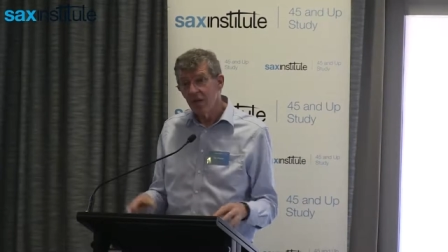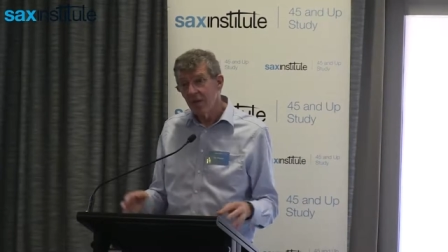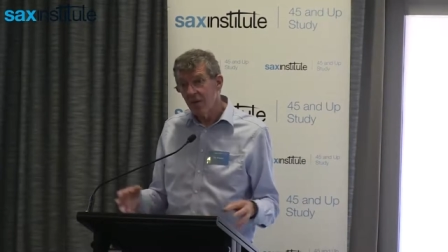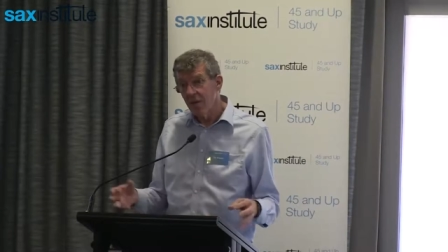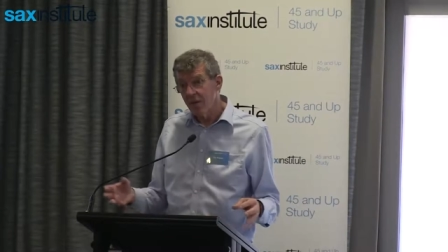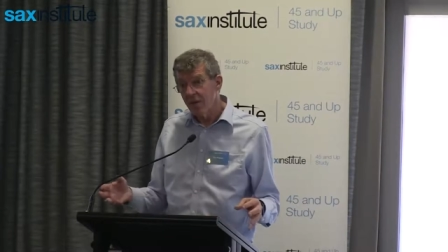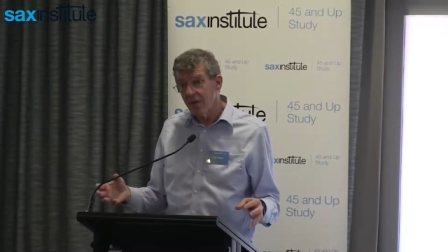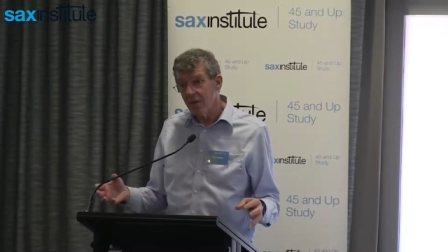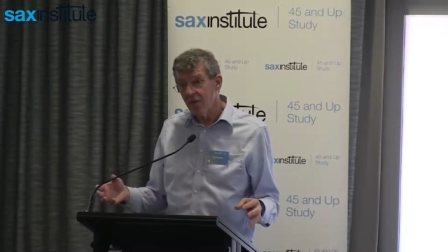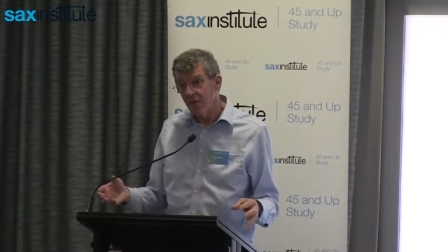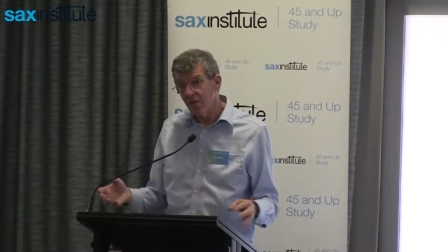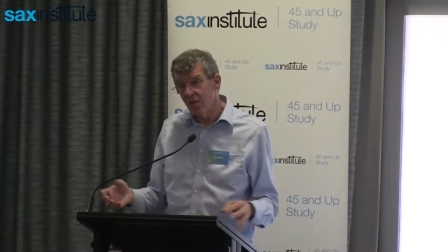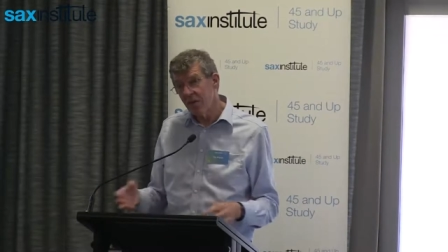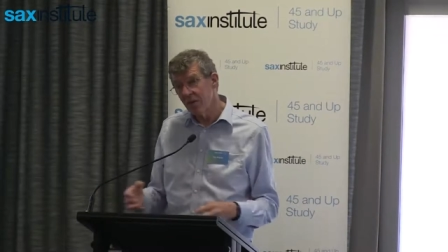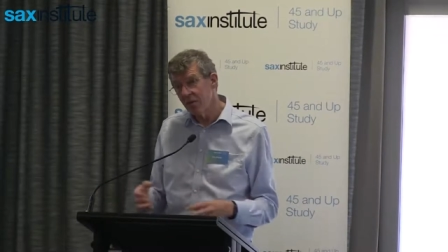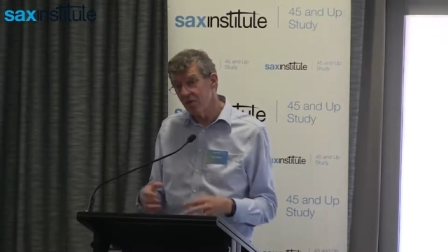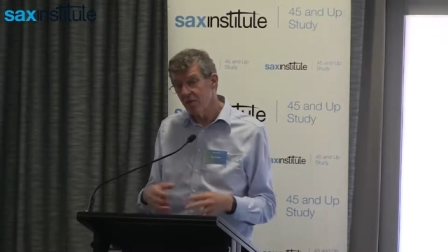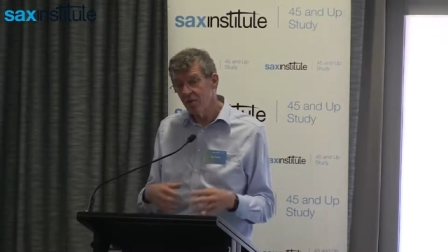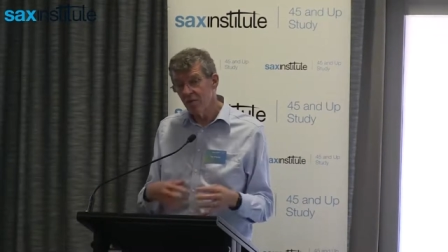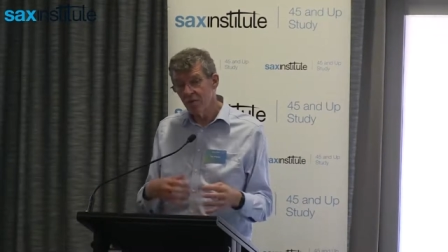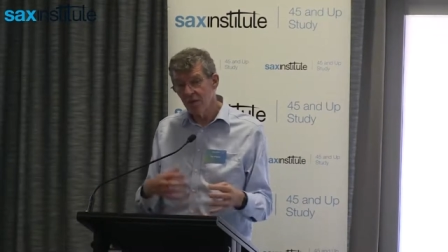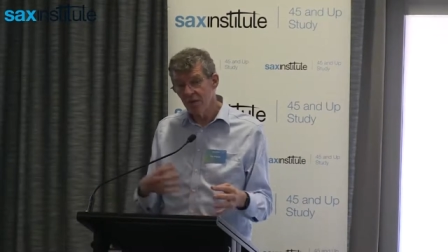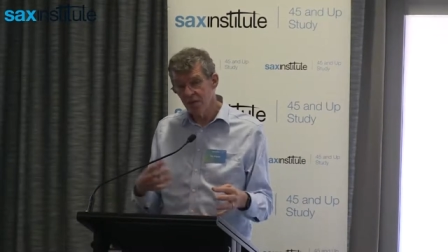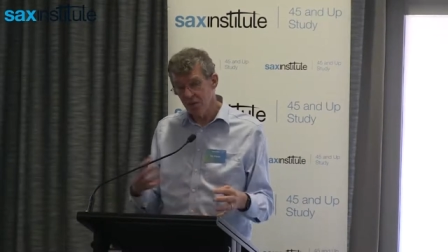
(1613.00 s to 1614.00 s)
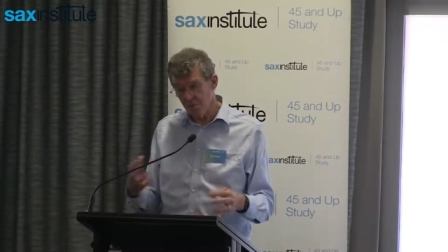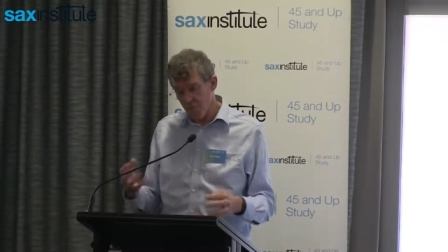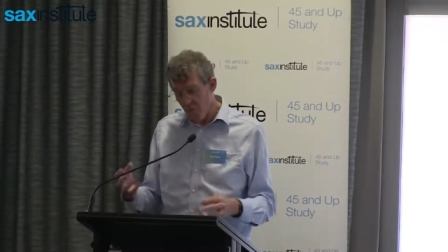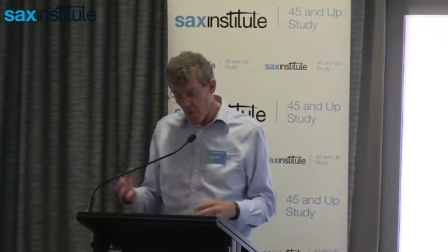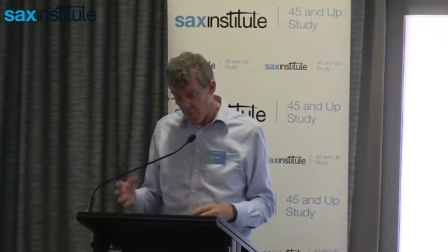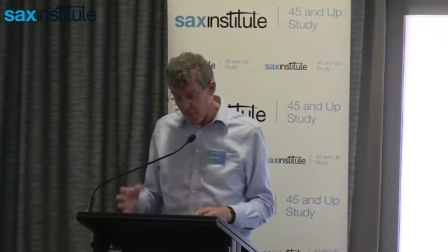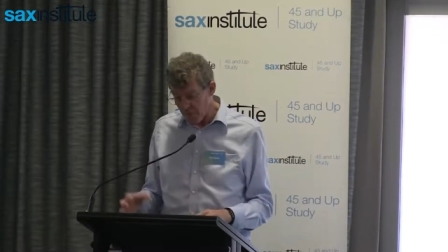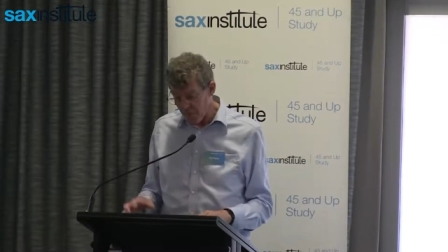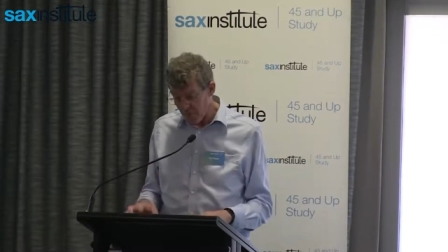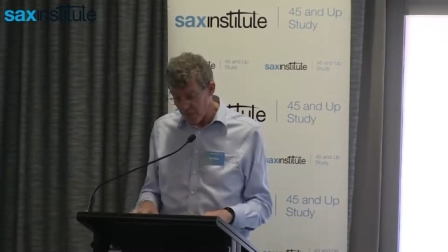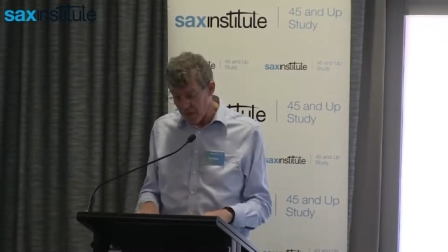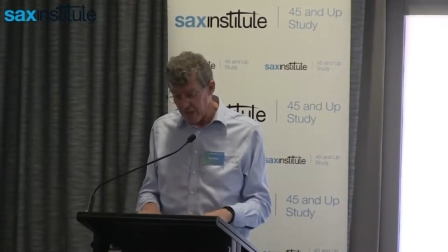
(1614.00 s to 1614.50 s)
I mean, we do these
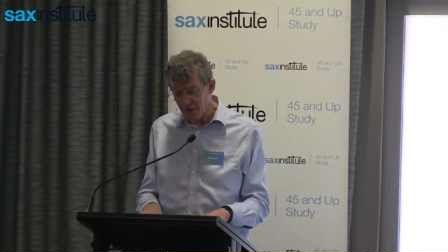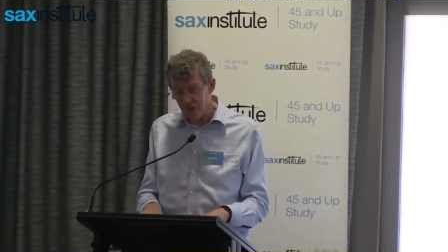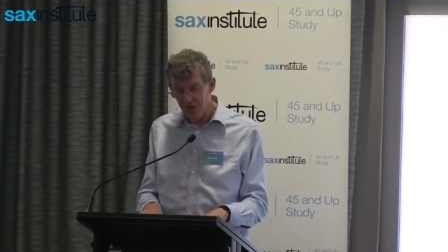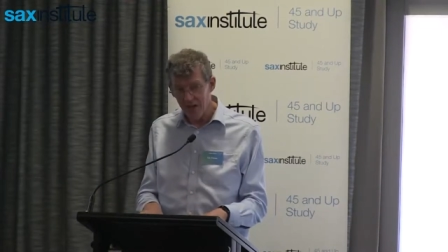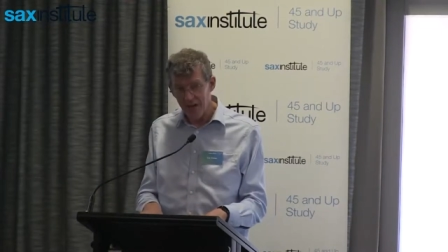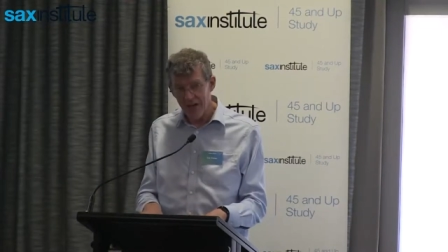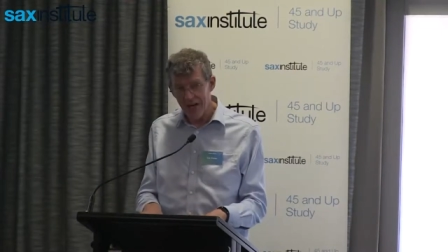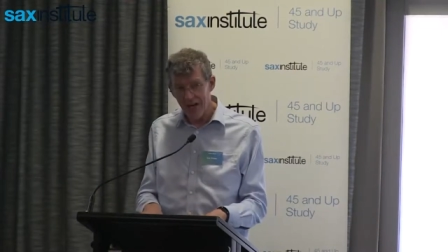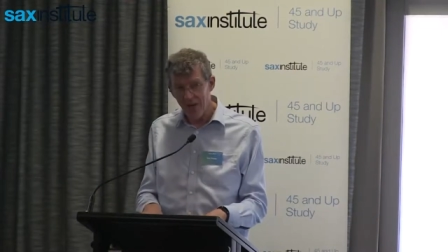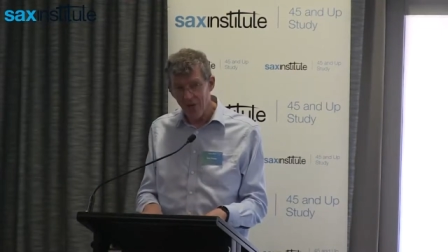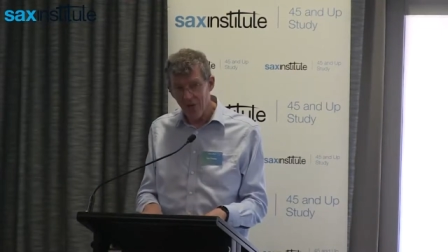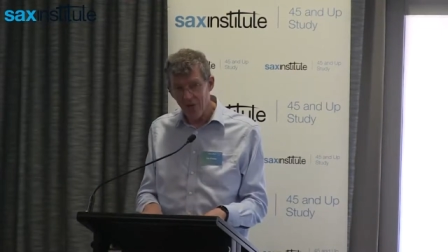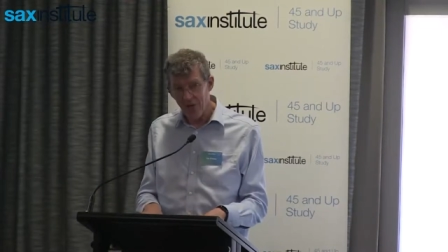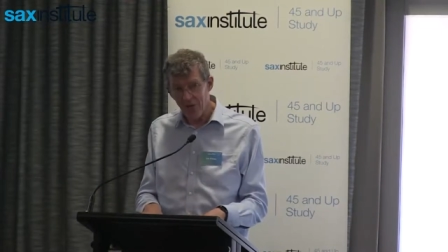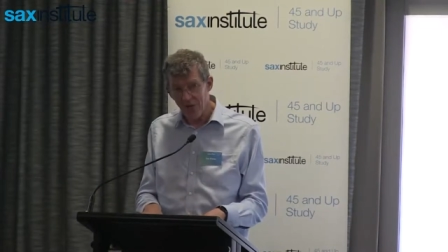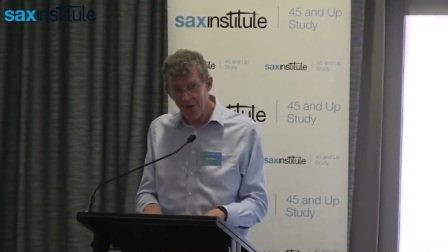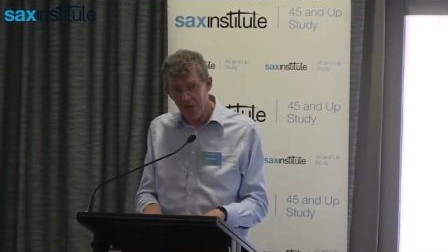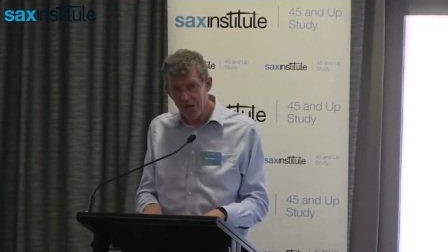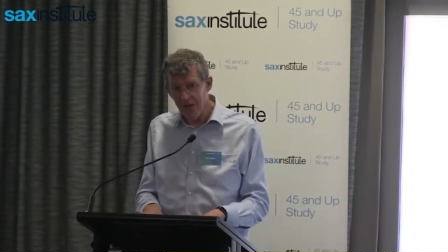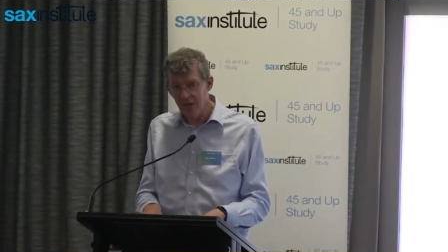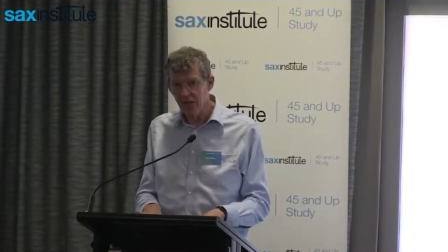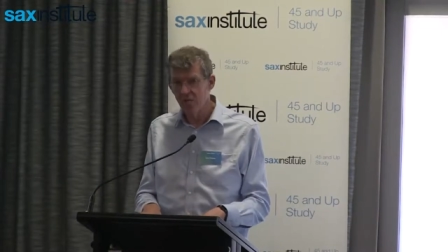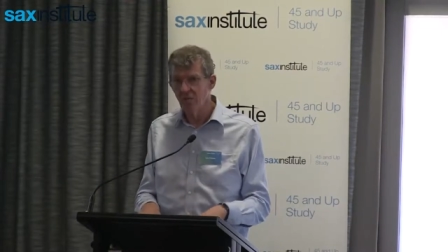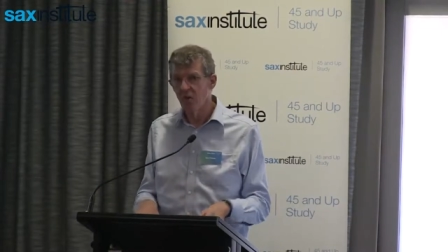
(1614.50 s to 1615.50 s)
population health things,